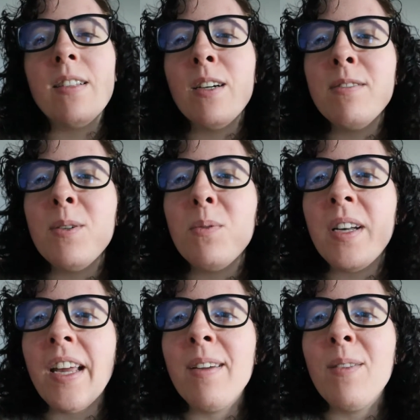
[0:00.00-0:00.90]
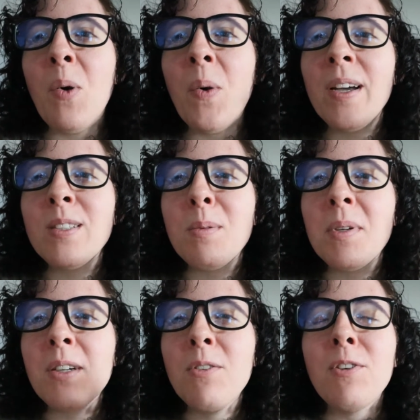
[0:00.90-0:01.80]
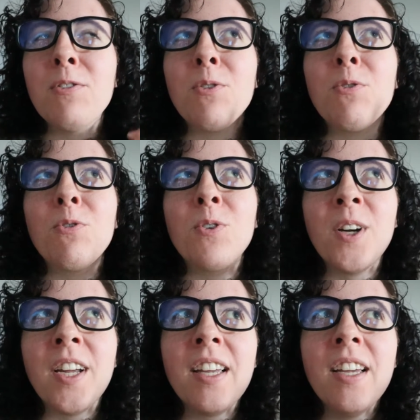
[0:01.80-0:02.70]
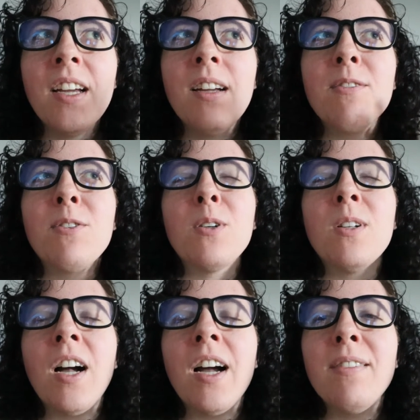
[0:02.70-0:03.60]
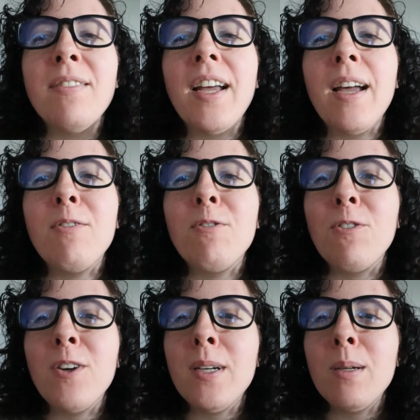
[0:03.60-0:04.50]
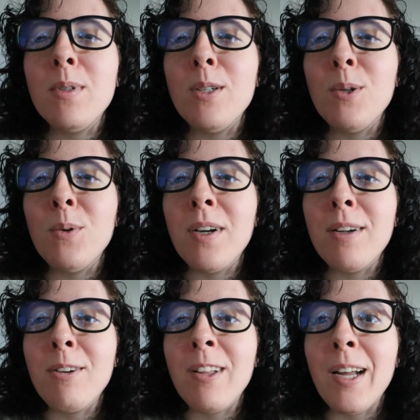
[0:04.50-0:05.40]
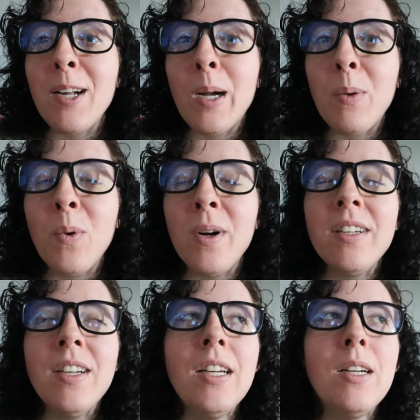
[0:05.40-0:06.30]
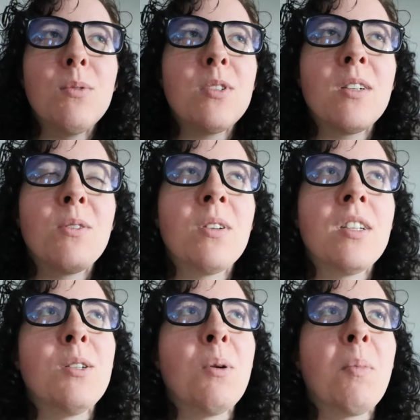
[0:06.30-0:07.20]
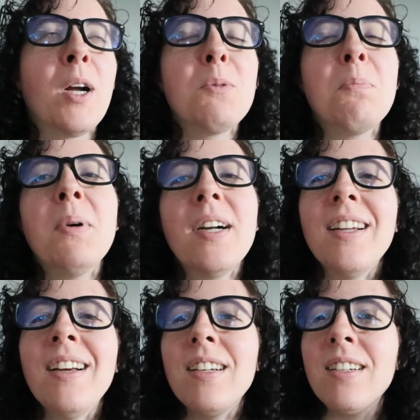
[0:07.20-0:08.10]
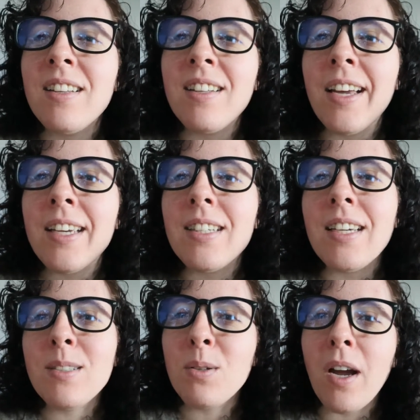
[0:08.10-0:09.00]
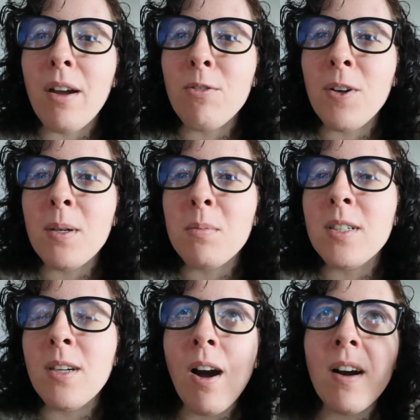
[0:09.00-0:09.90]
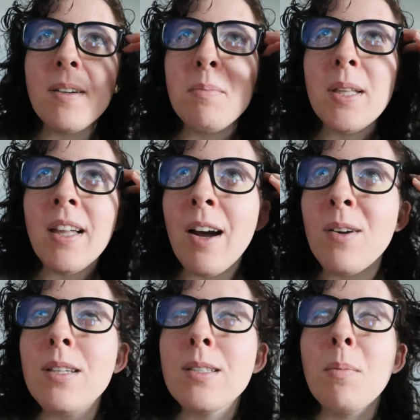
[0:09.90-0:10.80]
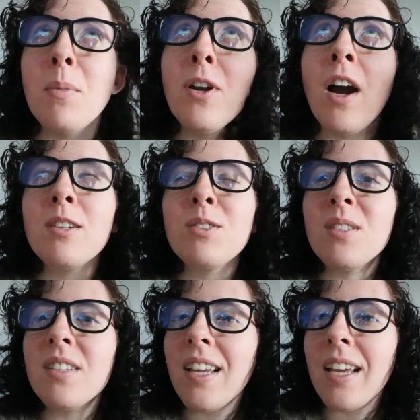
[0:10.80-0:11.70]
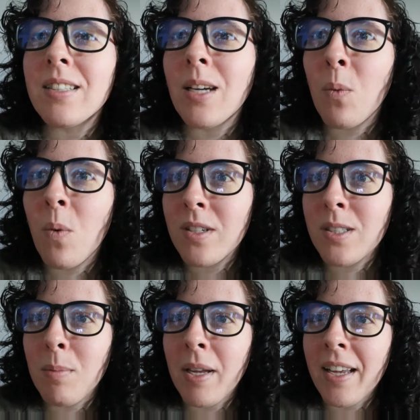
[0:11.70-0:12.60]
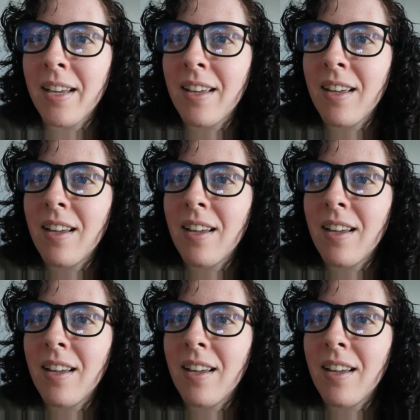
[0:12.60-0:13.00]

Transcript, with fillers: I love it when I have the whole house to myself. I feel free, for alive. I have freedom to do whatever the heck I want, which I don't really do much. But nonetheless, I still have freedom to talk and be loud as obnoxiously as I want to be.